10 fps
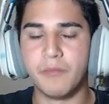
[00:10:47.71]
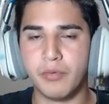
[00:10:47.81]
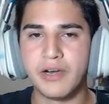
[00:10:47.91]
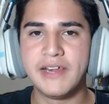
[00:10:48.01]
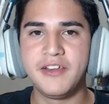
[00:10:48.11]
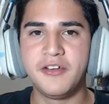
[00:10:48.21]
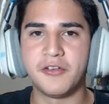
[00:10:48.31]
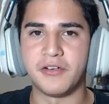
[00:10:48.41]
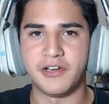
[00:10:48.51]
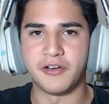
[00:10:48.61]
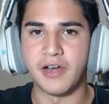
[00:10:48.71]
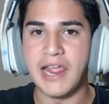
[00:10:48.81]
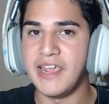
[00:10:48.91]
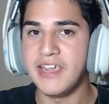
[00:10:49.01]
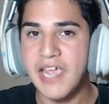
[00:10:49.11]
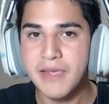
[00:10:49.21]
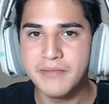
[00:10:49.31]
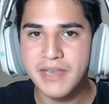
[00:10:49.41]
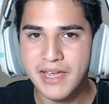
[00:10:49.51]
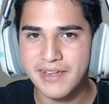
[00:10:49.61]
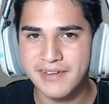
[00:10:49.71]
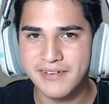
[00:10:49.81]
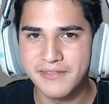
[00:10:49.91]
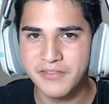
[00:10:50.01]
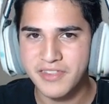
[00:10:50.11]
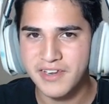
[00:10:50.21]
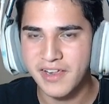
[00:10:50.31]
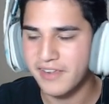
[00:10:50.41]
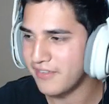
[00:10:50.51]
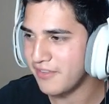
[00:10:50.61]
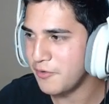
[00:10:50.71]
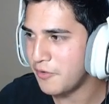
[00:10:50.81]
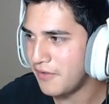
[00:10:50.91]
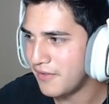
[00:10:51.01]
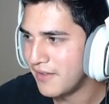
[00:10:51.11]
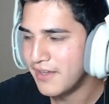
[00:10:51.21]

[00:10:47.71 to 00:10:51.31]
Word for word: bring your, your A-game deck for the next duel.